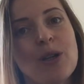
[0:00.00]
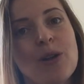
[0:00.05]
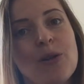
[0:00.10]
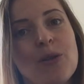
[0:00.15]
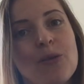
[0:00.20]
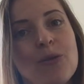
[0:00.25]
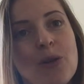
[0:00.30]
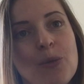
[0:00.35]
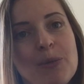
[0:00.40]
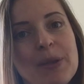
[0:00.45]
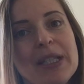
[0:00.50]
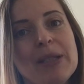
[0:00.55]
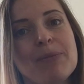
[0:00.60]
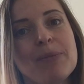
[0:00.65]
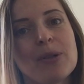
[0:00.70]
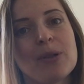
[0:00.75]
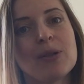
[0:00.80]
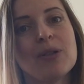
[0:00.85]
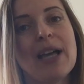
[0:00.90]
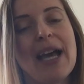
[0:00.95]
for
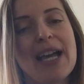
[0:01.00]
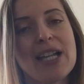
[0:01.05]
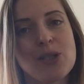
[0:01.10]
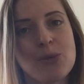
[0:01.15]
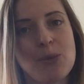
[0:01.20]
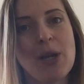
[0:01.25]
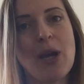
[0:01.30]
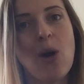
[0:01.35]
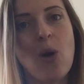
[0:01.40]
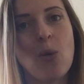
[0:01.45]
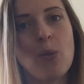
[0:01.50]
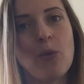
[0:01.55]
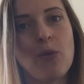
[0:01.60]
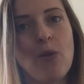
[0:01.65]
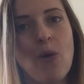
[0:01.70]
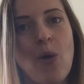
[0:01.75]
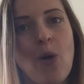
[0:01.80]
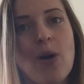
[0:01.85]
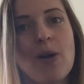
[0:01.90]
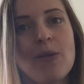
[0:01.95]
people as we hope
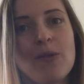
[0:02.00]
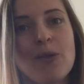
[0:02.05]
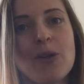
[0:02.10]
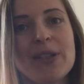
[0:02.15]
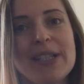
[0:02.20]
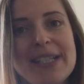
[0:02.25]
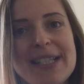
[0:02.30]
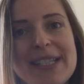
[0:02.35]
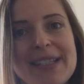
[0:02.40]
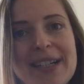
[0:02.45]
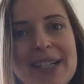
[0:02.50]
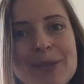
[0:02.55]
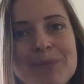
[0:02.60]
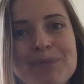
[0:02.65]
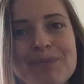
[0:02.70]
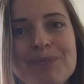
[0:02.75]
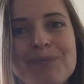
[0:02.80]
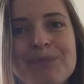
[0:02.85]
for for this time.